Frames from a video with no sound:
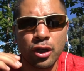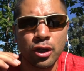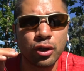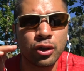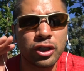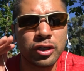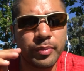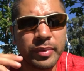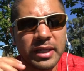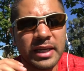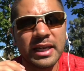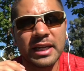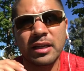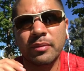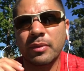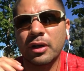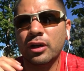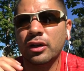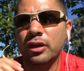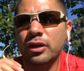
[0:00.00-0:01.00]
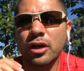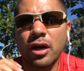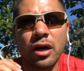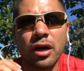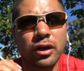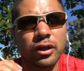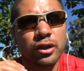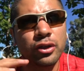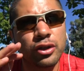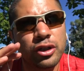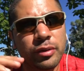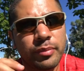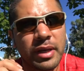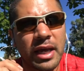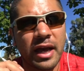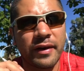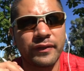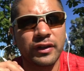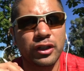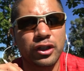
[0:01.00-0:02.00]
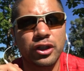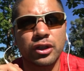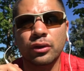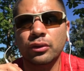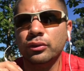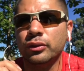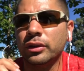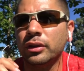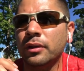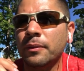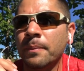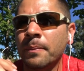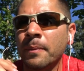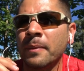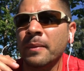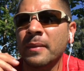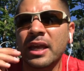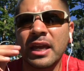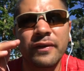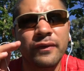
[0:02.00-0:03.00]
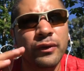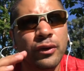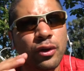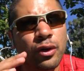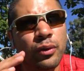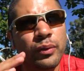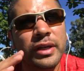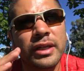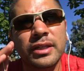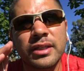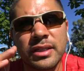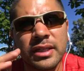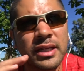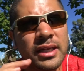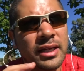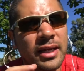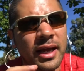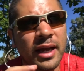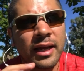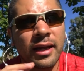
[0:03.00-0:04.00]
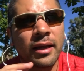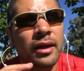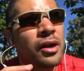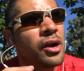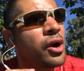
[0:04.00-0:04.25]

you should be getting married young you should be having children even though we see hey